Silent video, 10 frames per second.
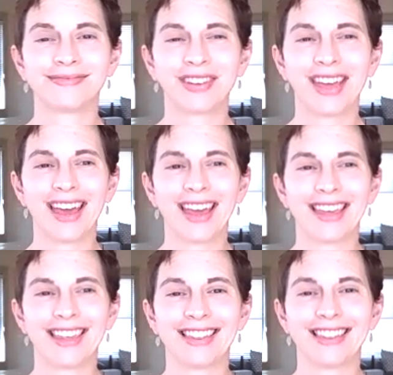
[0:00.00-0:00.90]

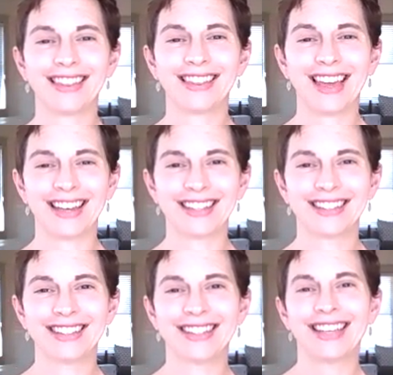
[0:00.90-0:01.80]
Okay,
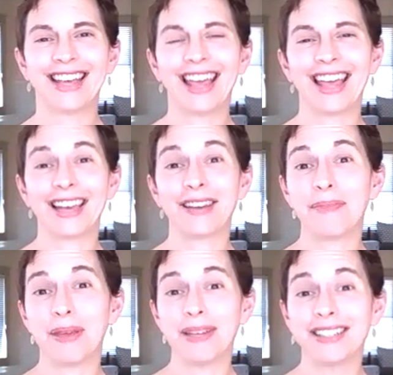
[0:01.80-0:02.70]
thanks. And
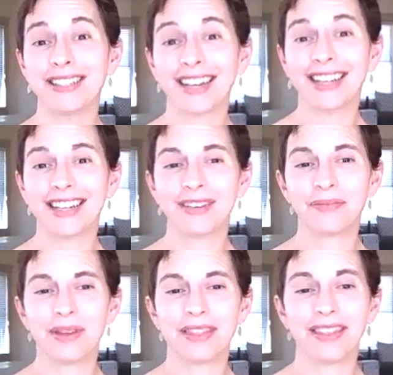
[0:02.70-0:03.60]
maybe check
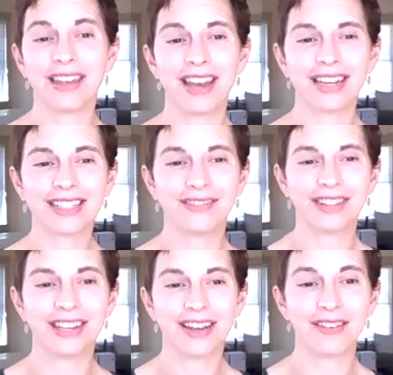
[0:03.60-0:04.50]
in with the next
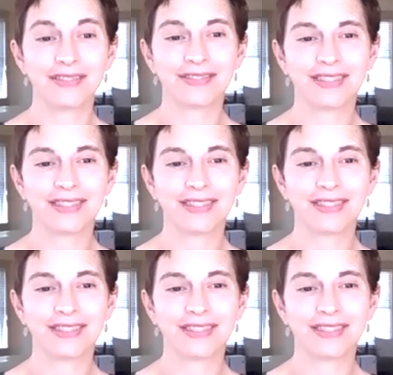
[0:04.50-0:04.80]
video.